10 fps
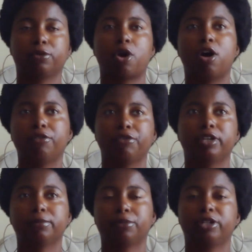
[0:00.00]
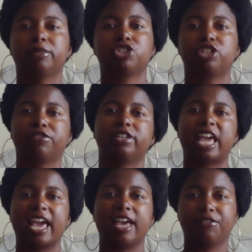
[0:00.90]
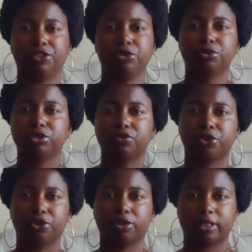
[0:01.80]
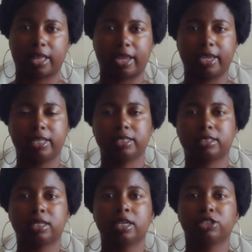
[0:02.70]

offering pretty much different avenues for your clients